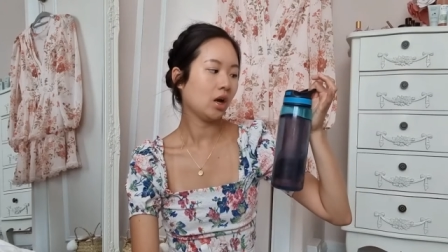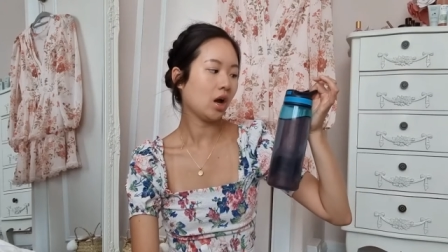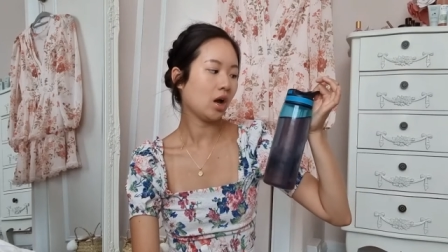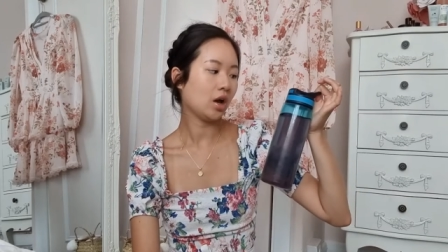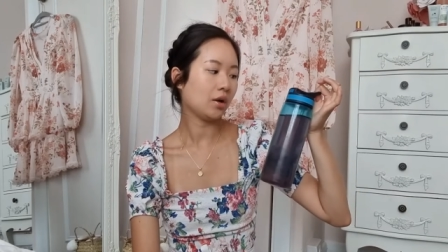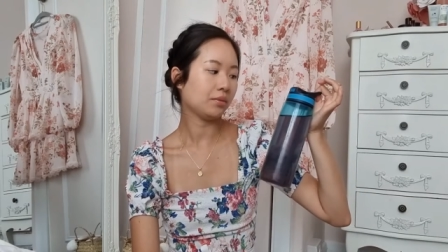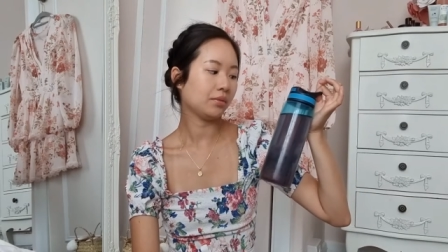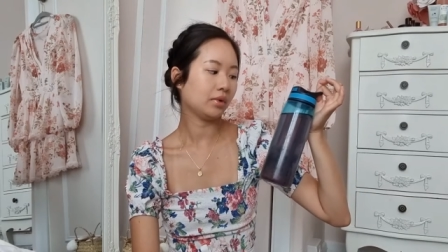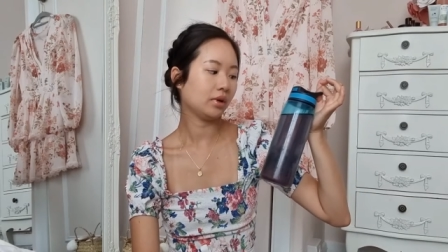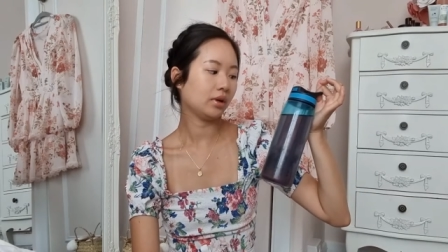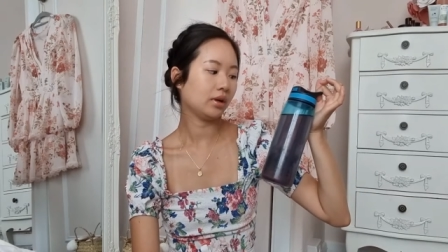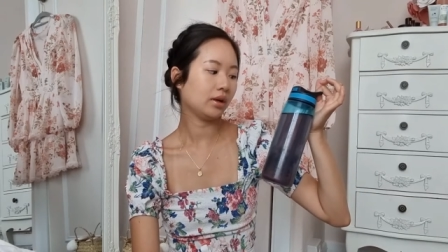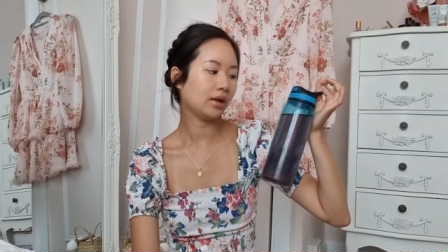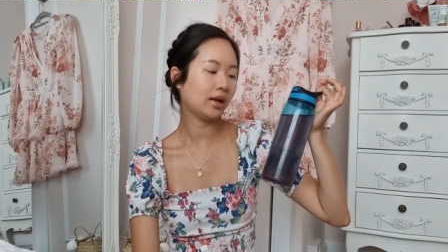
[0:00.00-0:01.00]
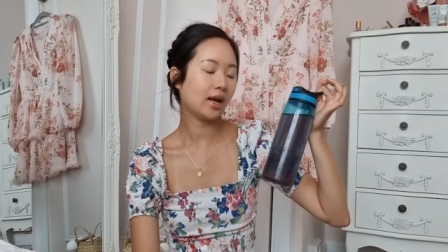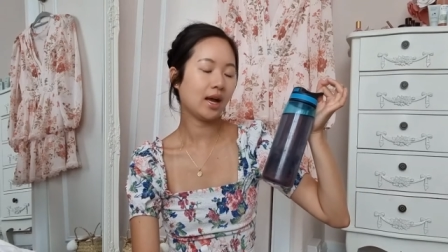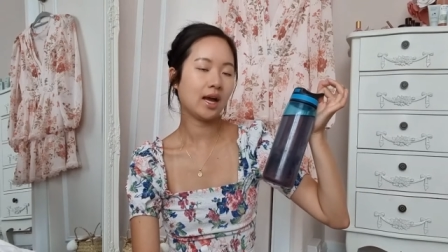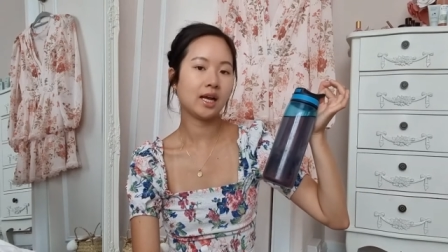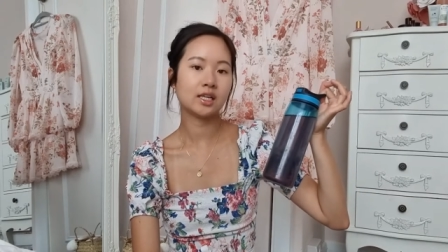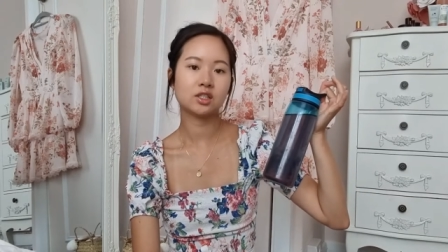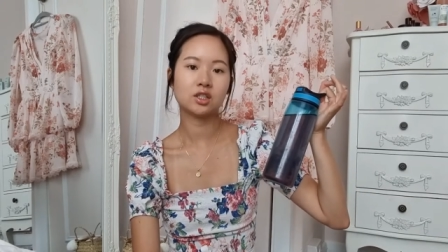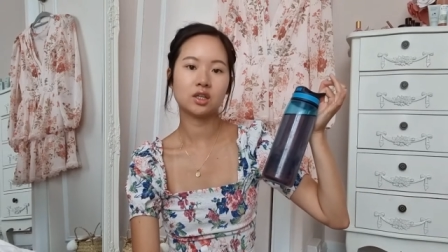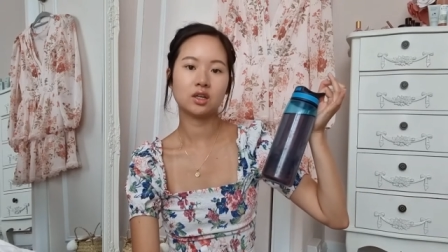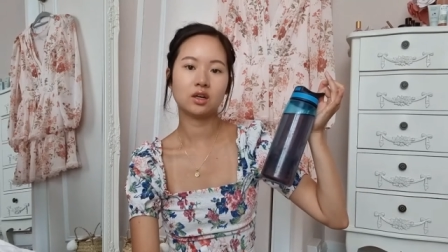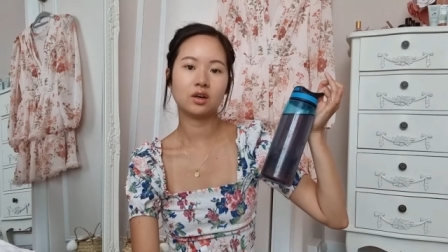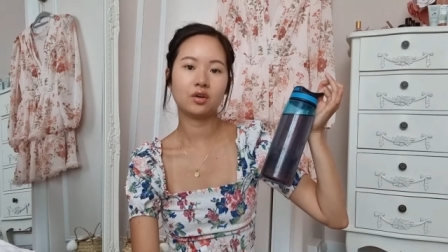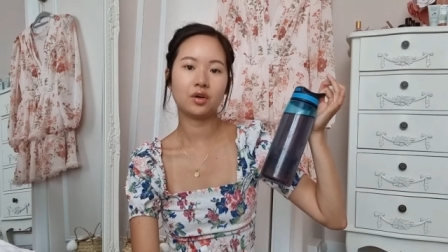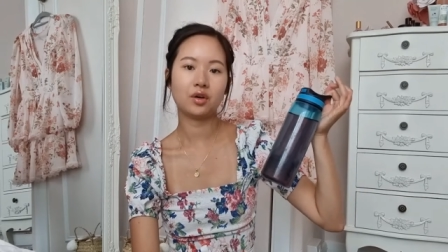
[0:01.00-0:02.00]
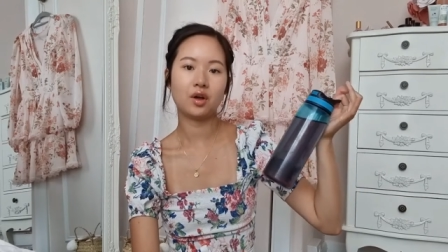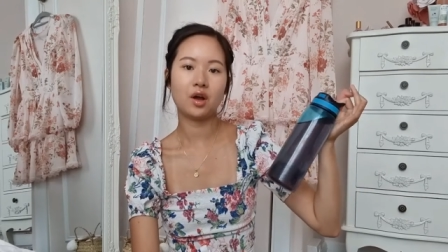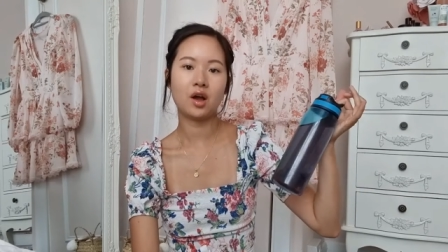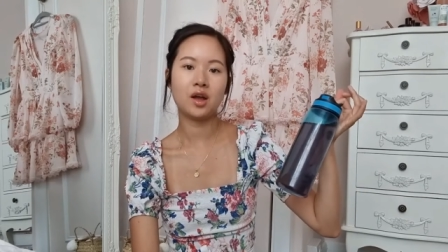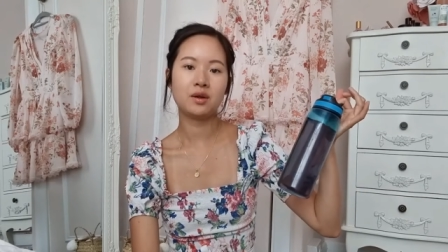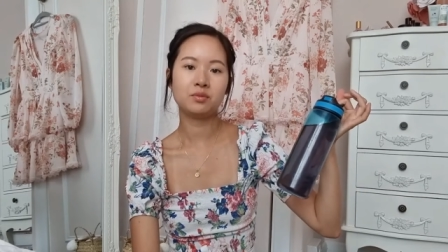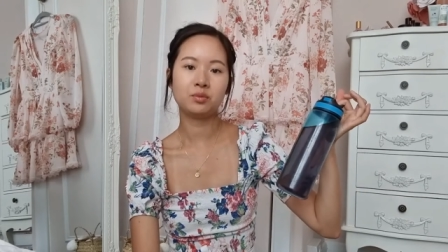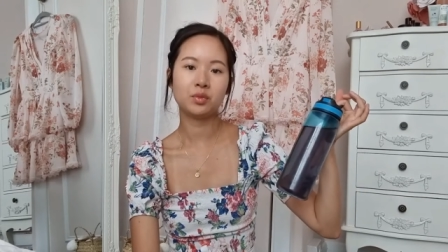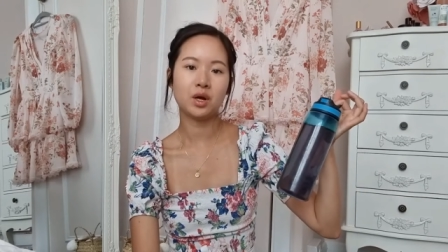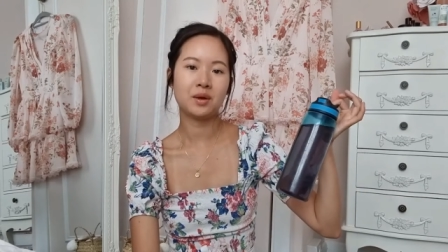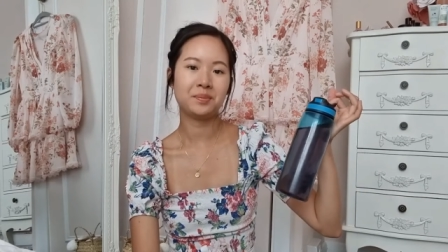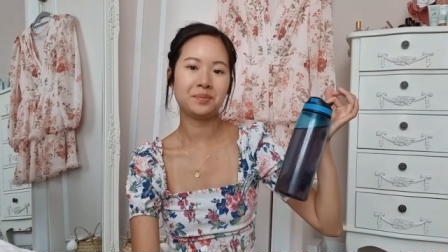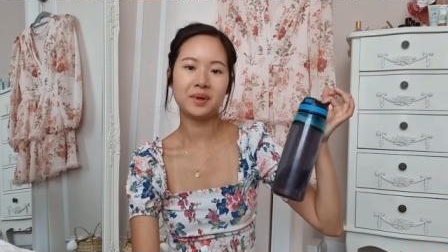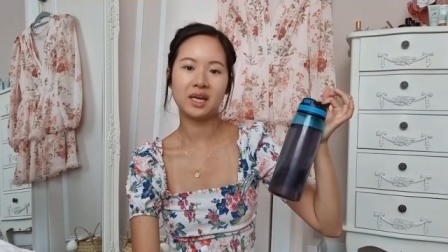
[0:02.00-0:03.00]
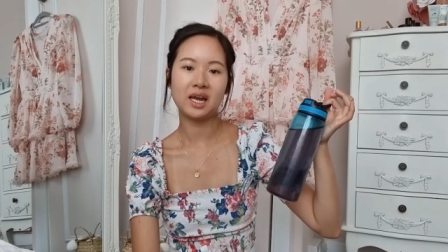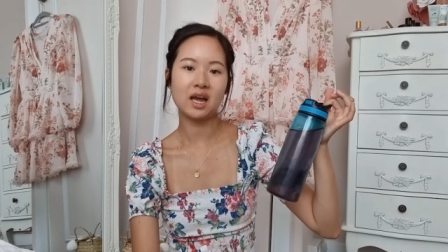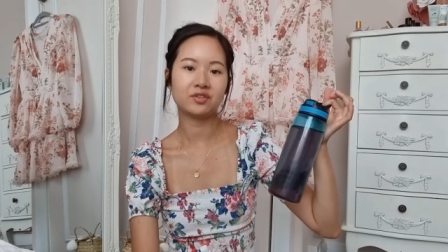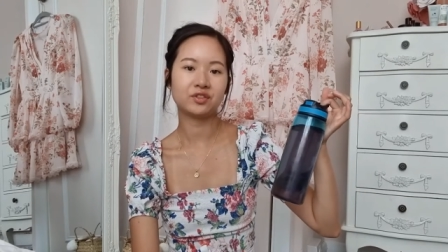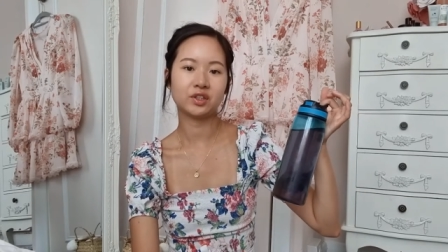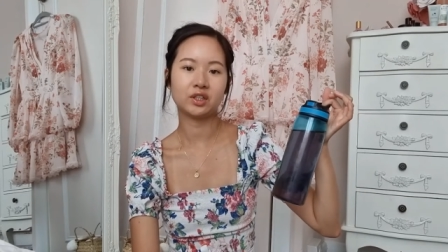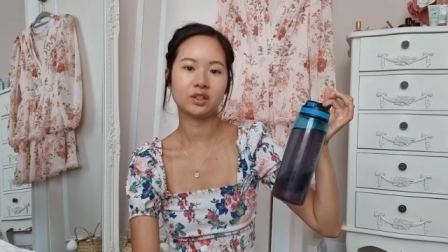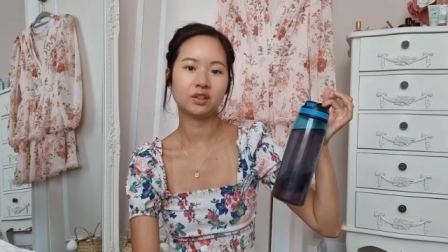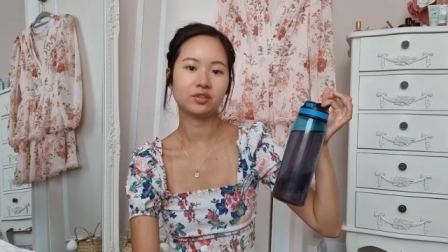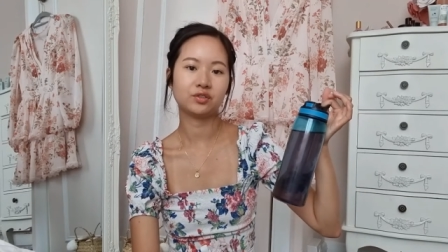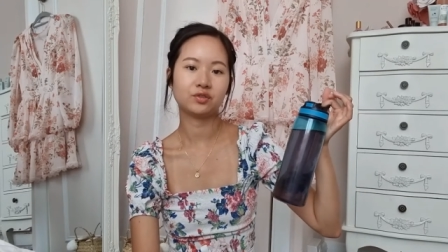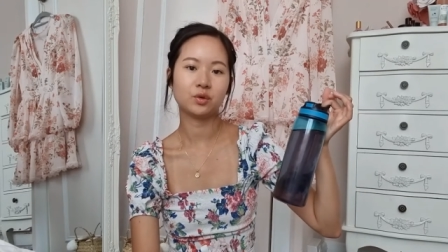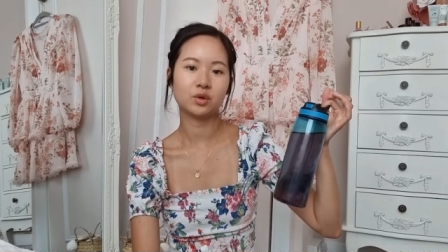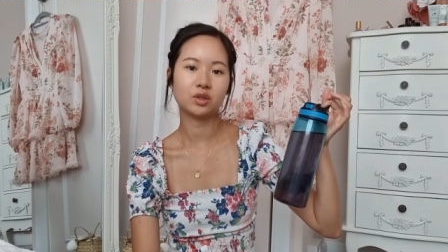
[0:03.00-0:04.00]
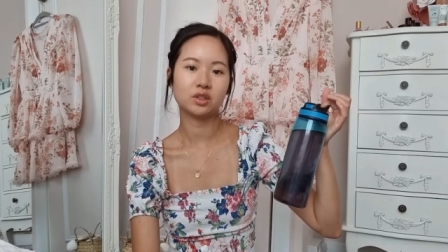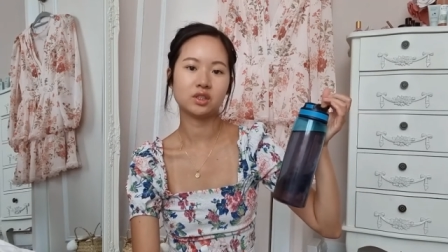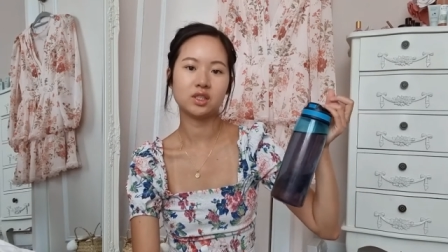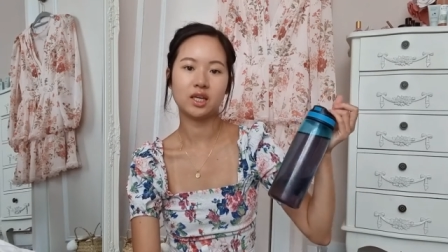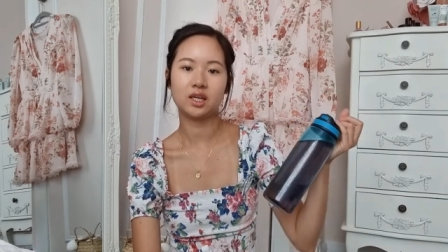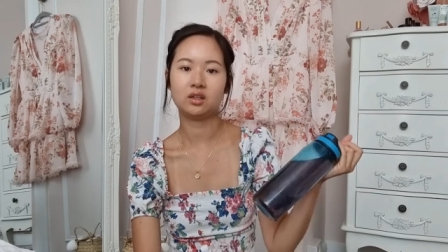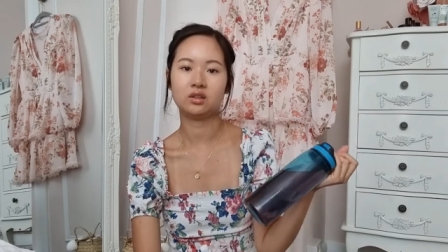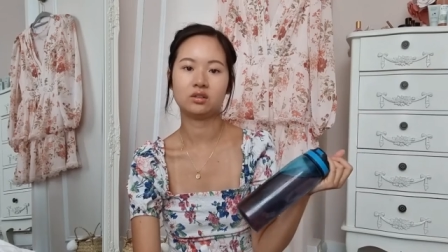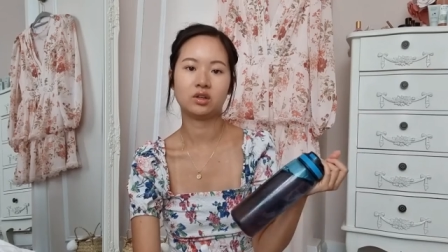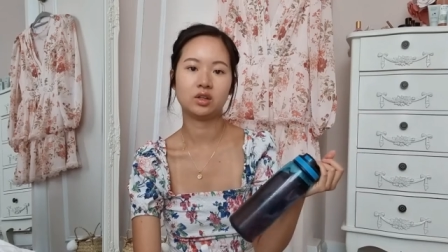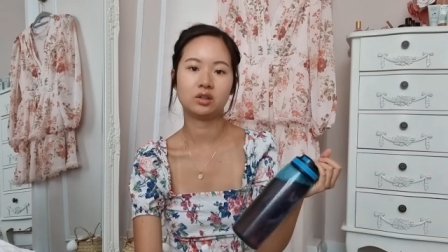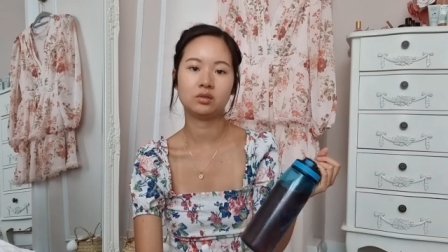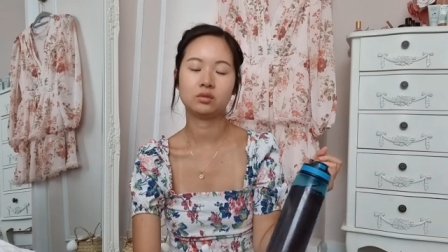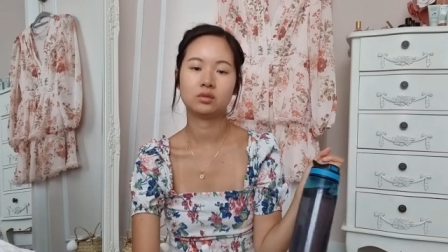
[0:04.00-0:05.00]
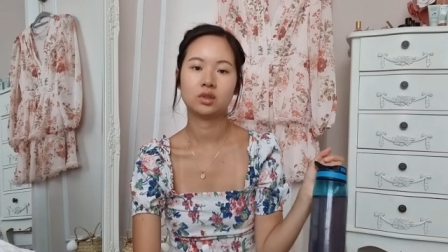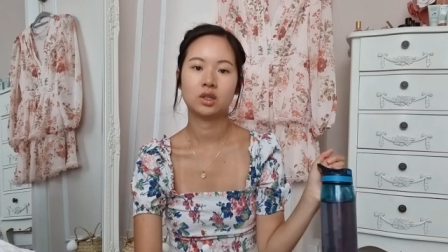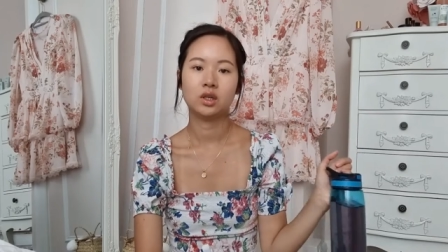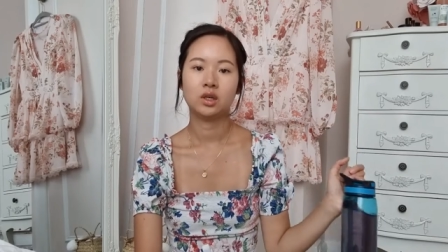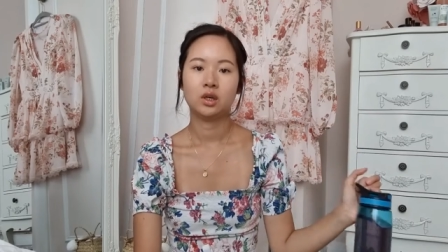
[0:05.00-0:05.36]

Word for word: Um, and I'm a big advocate for taking your own